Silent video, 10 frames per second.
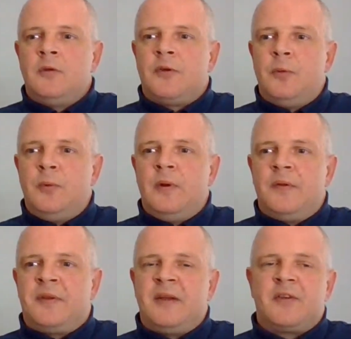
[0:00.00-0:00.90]
So
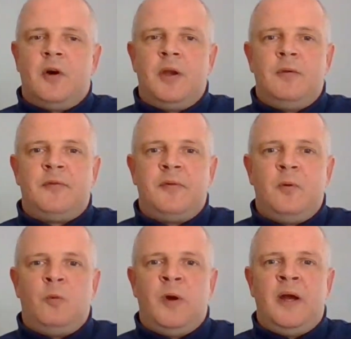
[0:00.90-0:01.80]
that's kind of
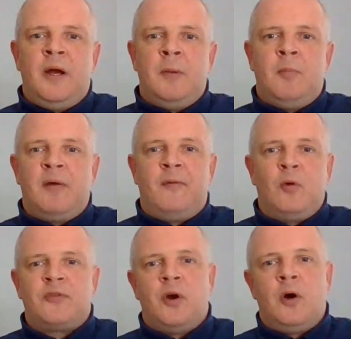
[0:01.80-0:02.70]
where my
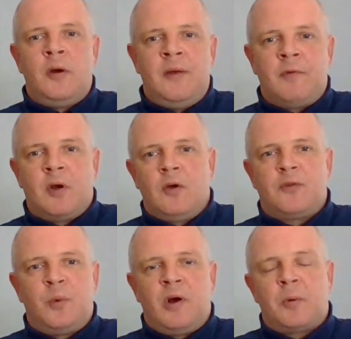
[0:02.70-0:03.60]
thoughts are in regards
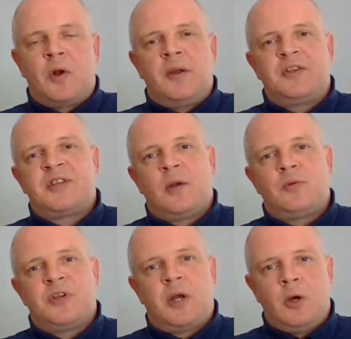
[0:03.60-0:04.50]
to where I would like this channel
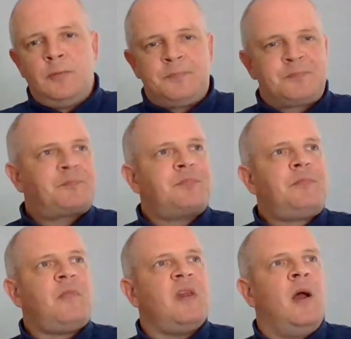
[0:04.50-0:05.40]
to go
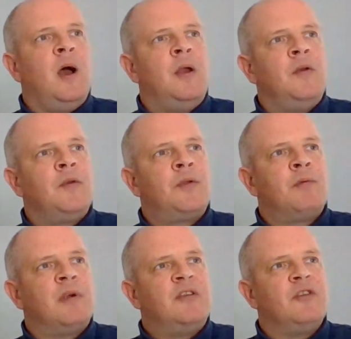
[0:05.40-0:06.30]
and
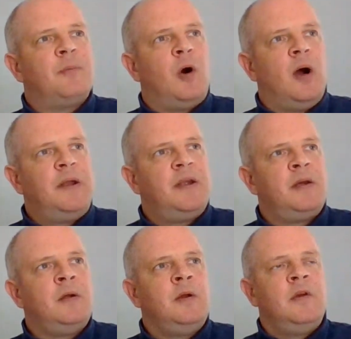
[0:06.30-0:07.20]
the reasons behind
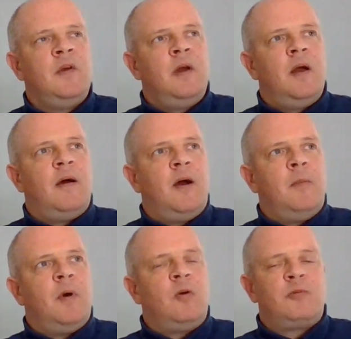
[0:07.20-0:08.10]
it.
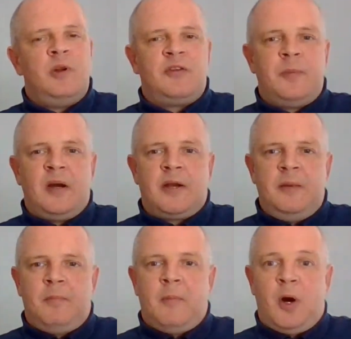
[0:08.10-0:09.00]
Ultimately, it's about
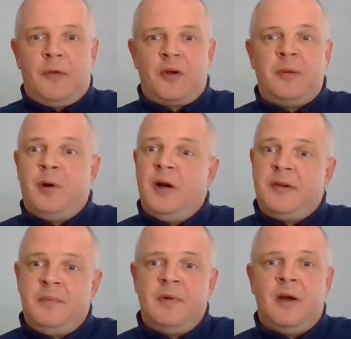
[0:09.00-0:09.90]
keeping my mind
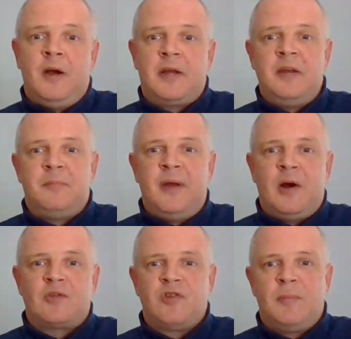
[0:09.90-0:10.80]
occupied, keeping me
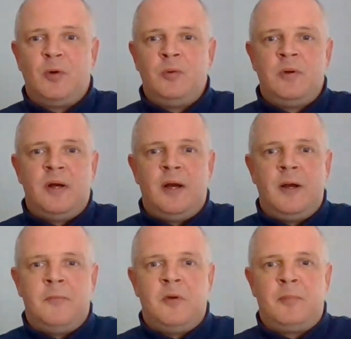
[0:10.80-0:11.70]
out of trouble,
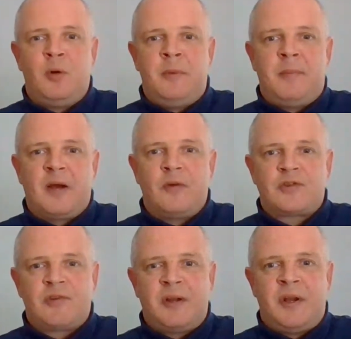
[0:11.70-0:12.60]
and putting me back on the
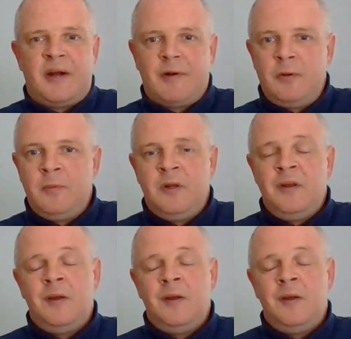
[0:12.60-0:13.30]
straight and narrow.